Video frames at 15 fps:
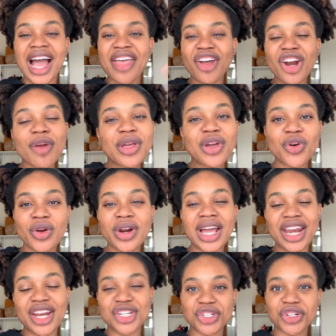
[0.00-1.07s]
I thought it'd be cool to
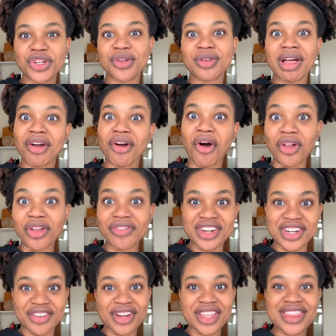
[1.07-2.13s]
kind of show you like all of the
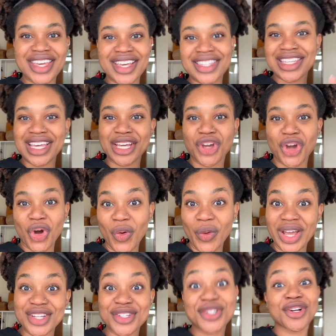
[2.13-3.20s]
different things that go
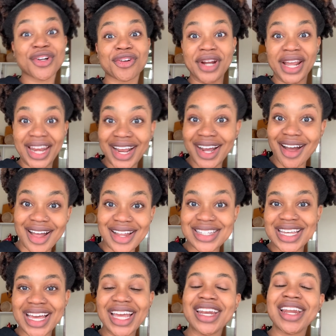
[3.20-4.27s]
into creating
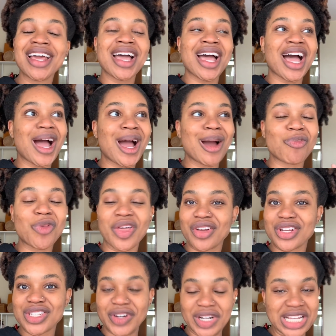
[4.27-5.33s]
content, whether
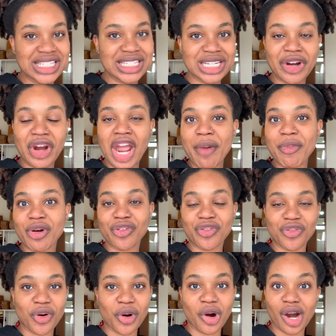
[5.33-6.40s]
it's for Instagram or
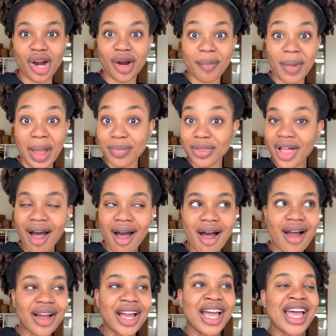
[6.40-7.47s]
for my
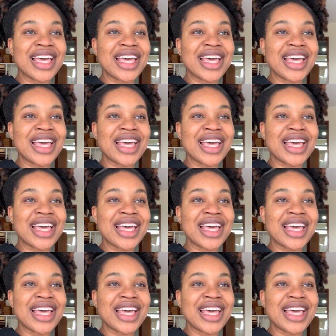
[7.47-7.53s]
blog.